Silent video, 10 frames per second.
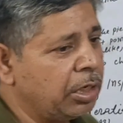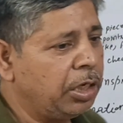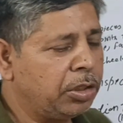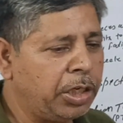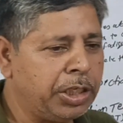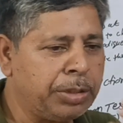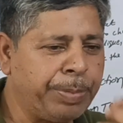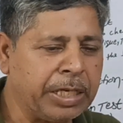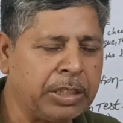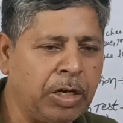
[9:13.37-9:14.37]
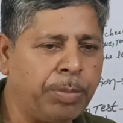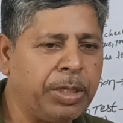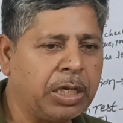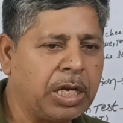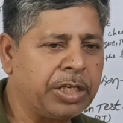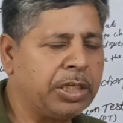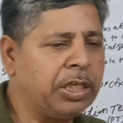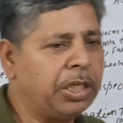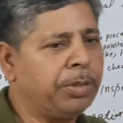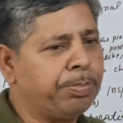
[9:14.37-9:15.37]
The inspection of the casting
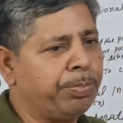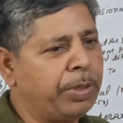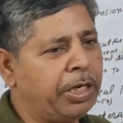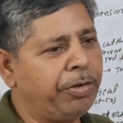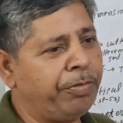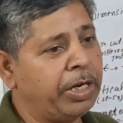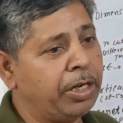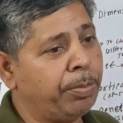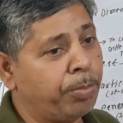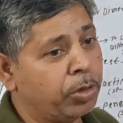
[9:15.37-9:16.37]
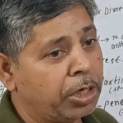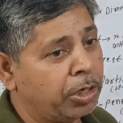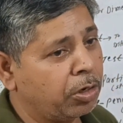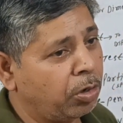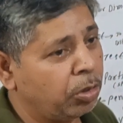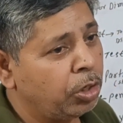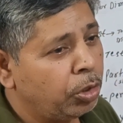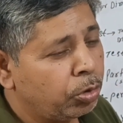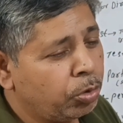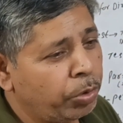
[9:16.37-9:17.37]
is play a very important role
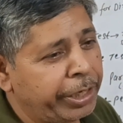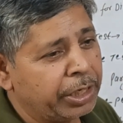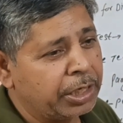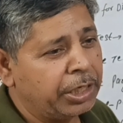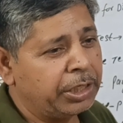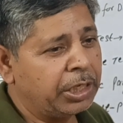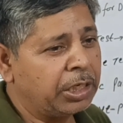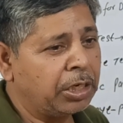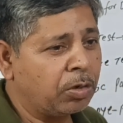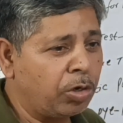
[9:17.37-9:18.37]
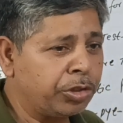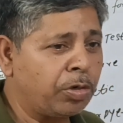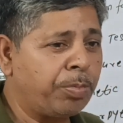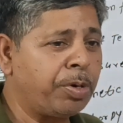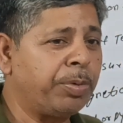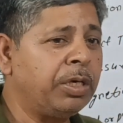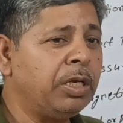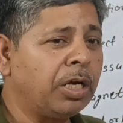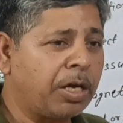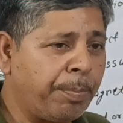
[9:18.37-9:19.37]
to increasing the cost of our
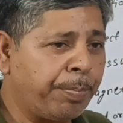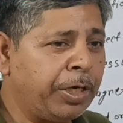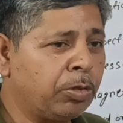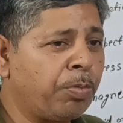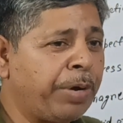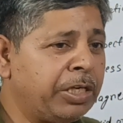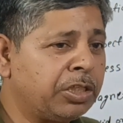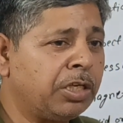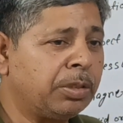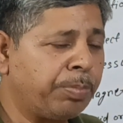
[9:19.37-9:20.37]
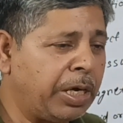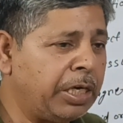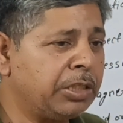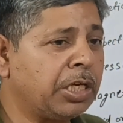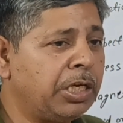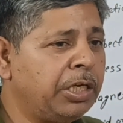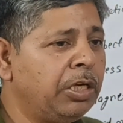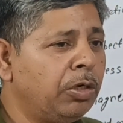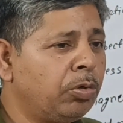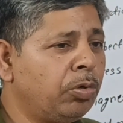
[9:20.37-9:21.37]
company, to financially,
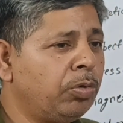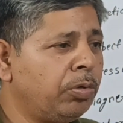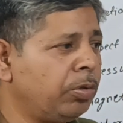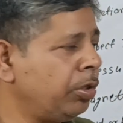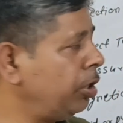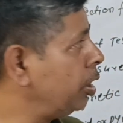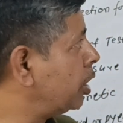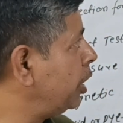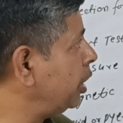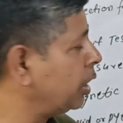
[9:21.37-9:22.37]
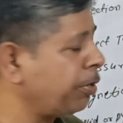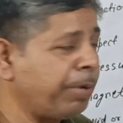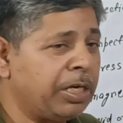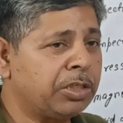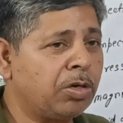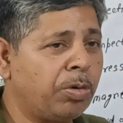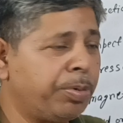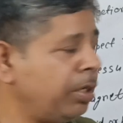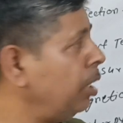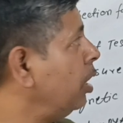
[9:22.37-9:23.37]
to increasing the financial of
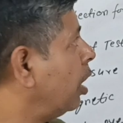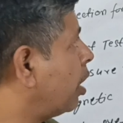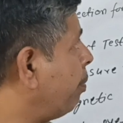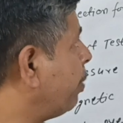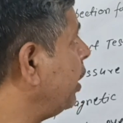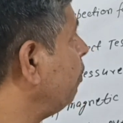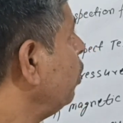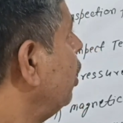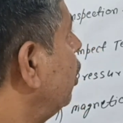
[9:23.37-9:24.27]
the company. So